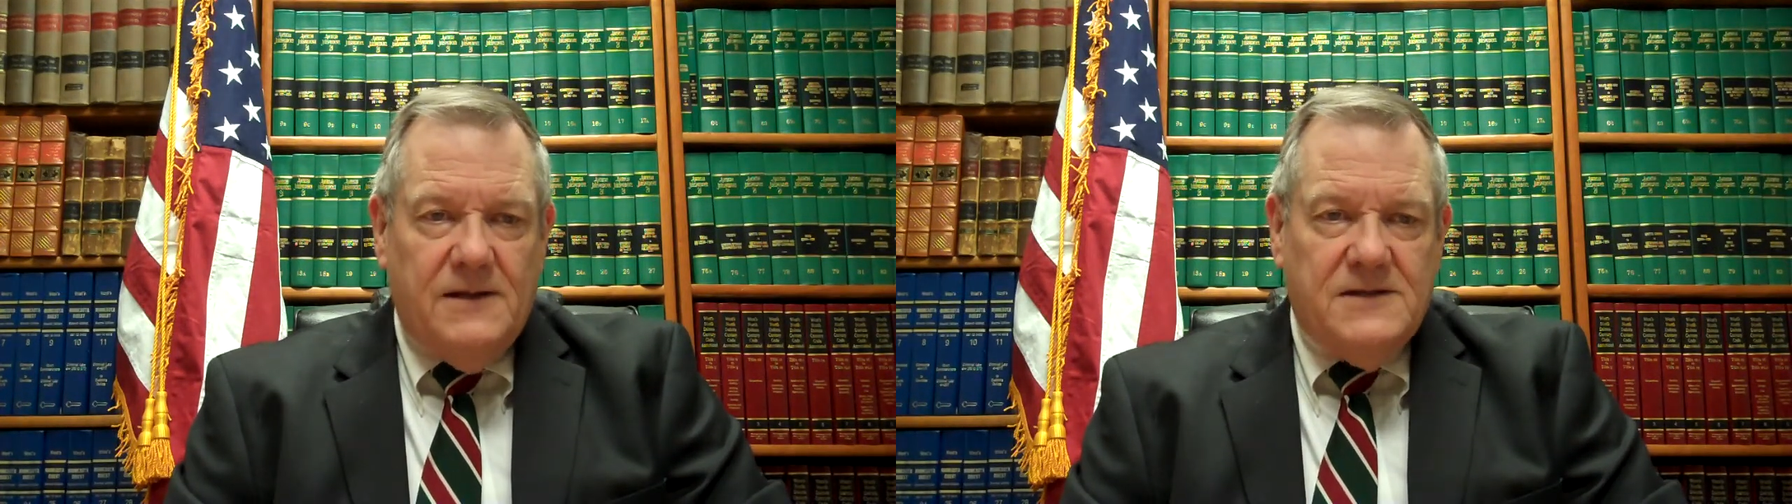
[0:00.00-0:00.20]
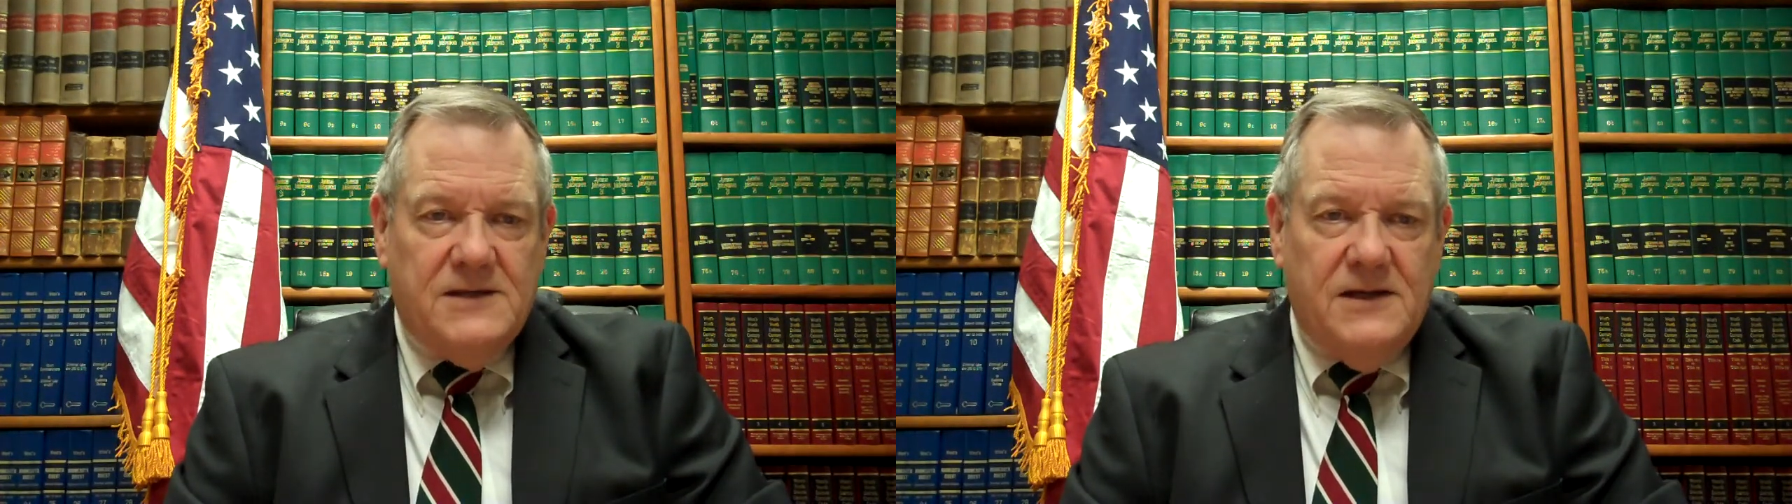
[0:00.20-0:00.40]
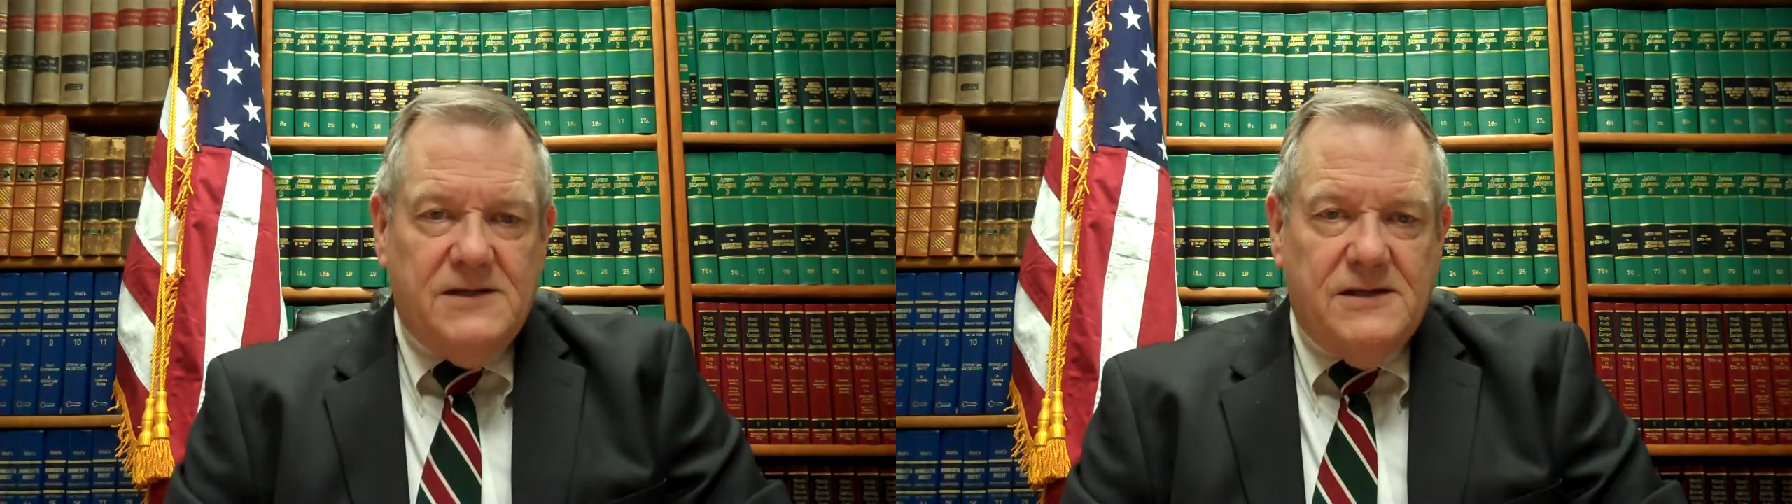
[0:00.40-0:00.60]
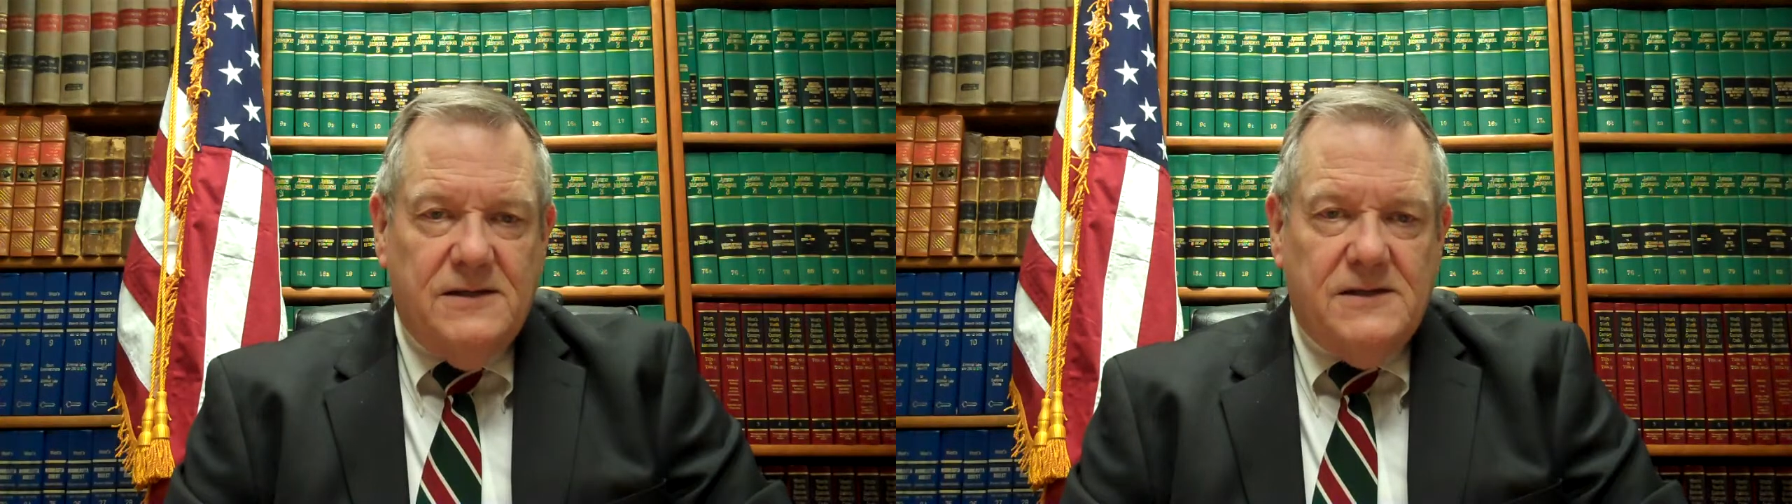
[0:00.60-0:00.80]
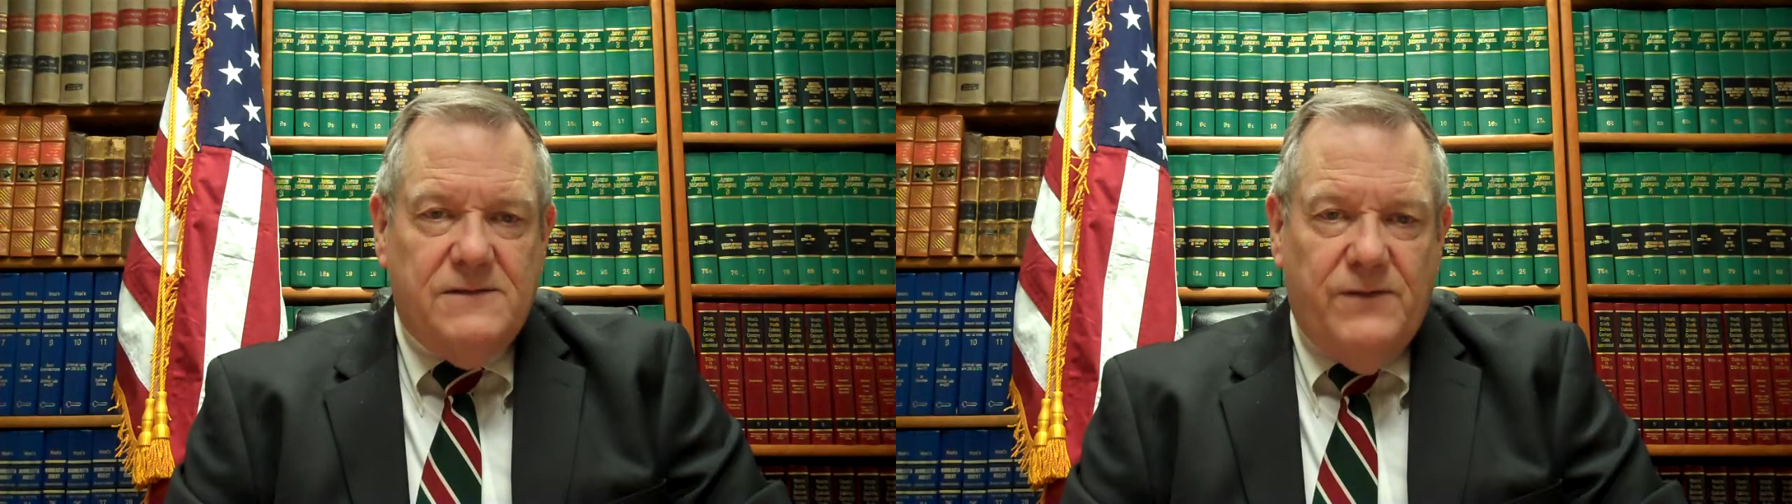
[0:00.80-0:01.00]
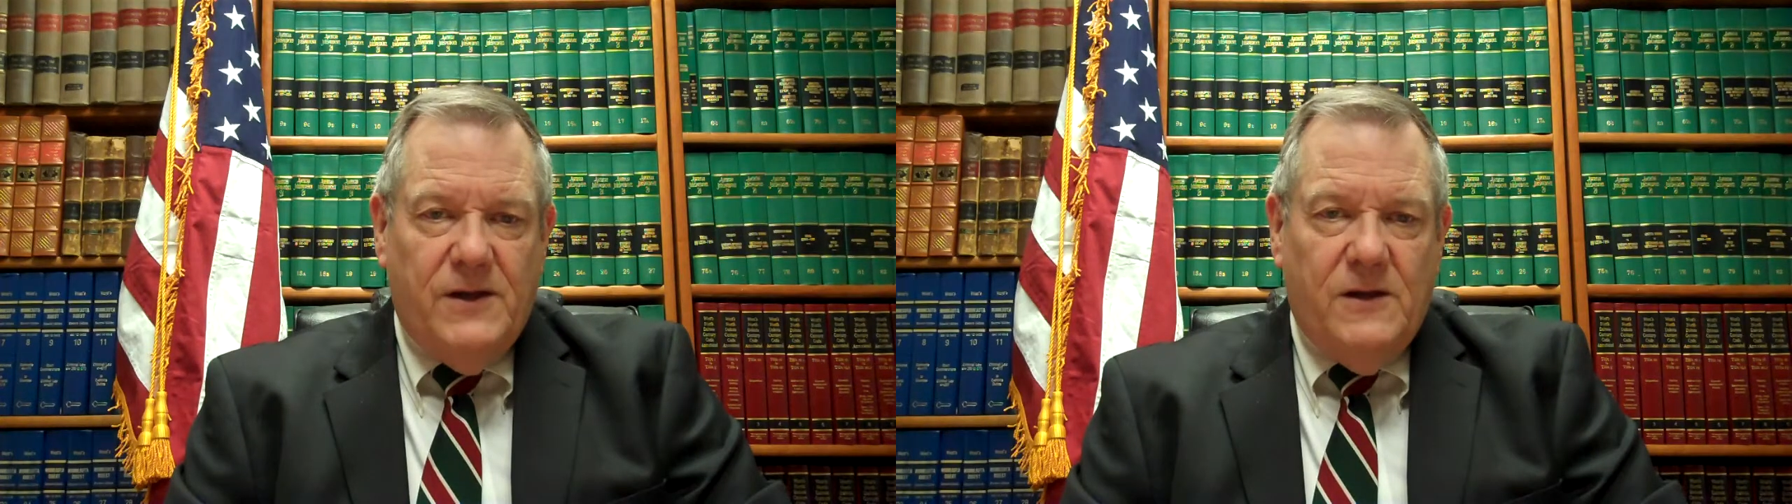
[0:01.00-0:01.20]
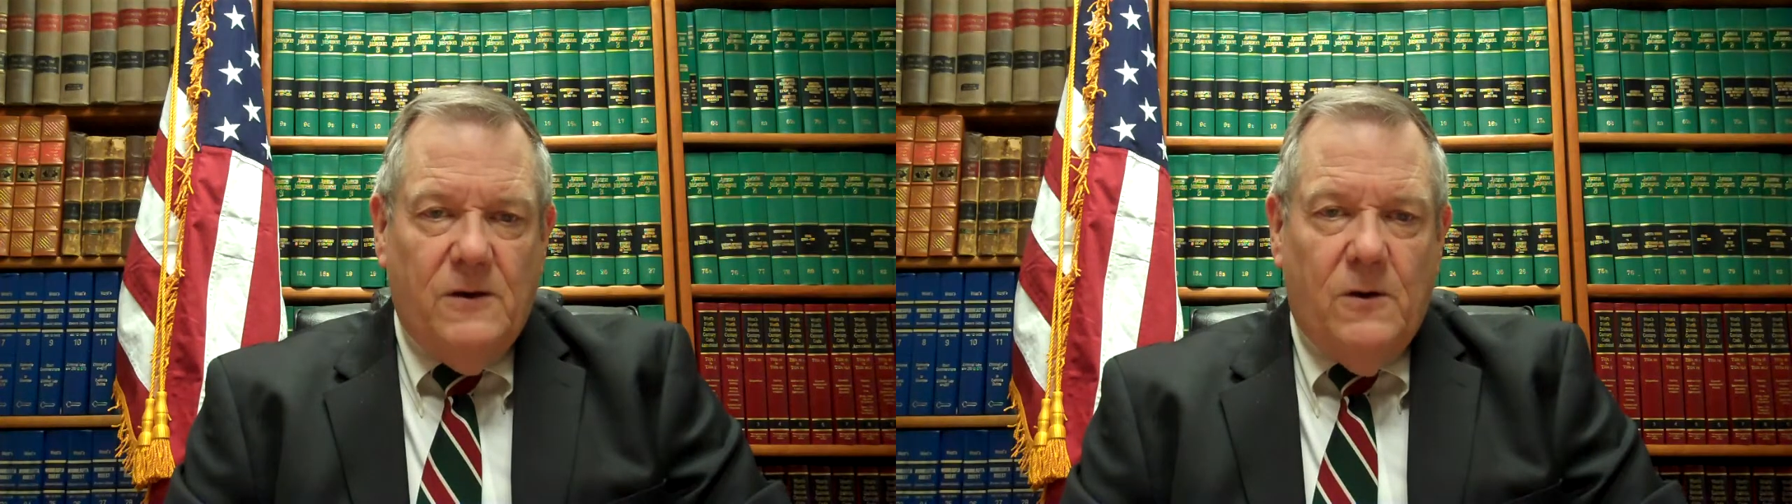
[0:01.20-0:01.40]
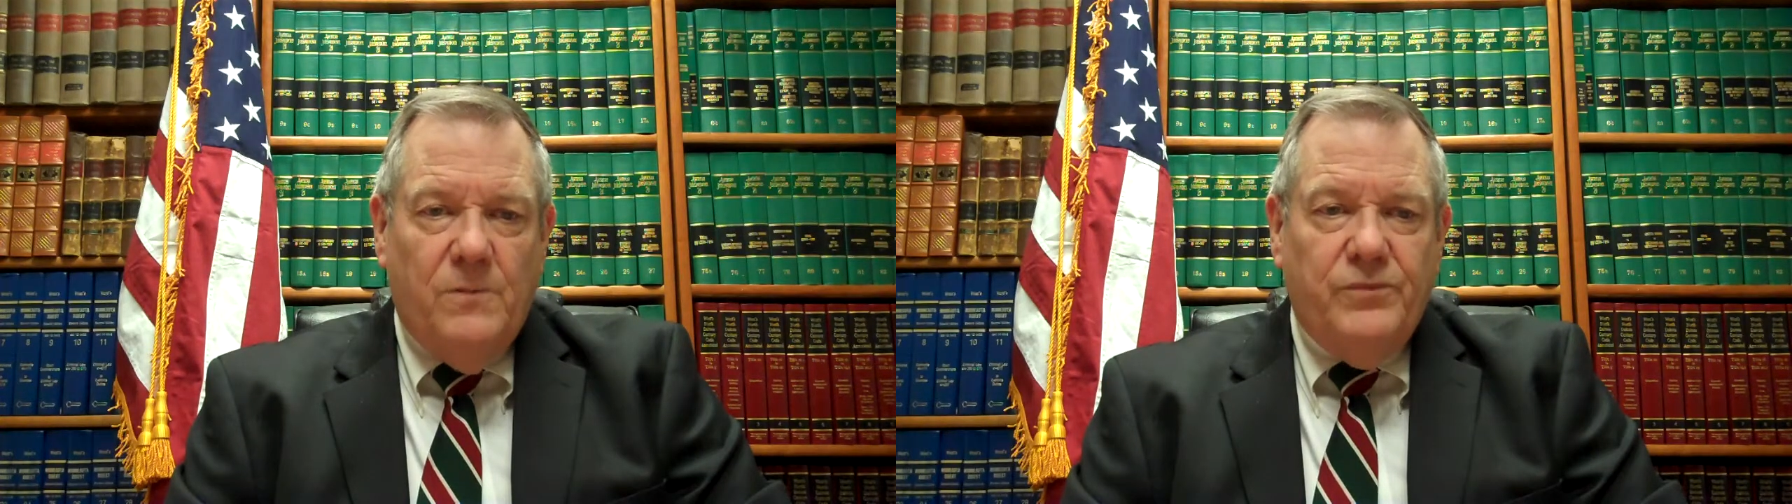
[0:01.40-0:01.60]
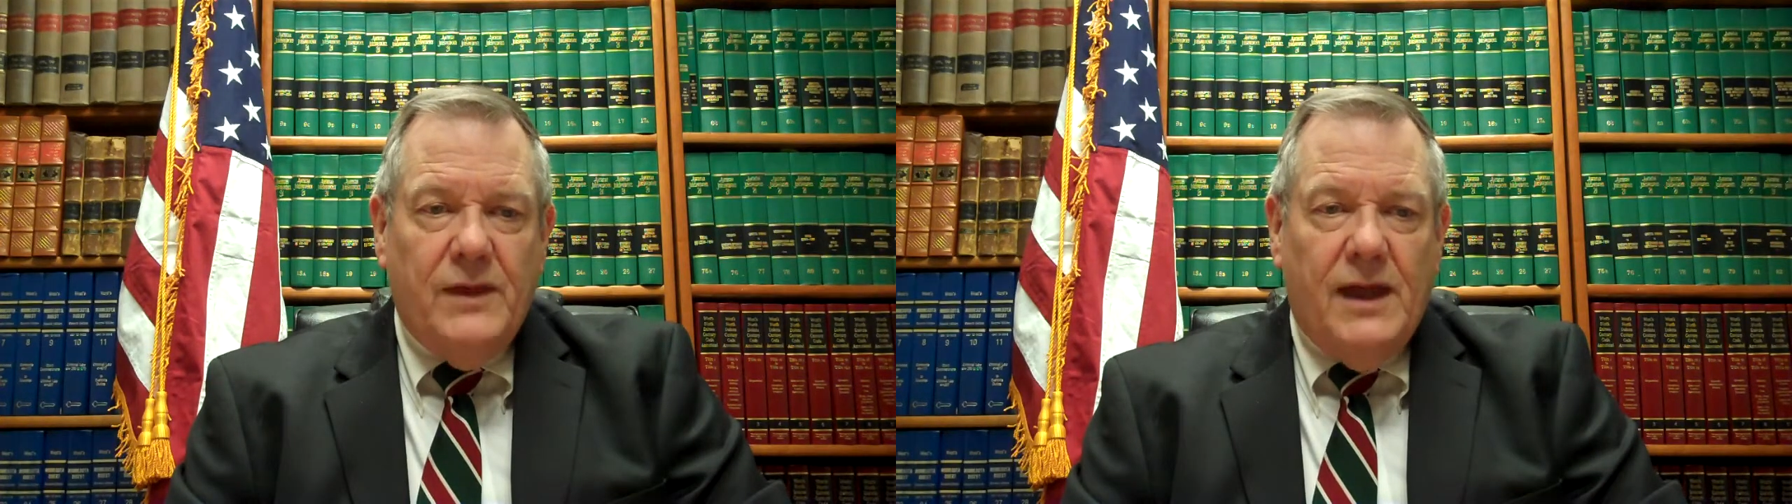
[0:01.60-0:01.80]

discuss in this video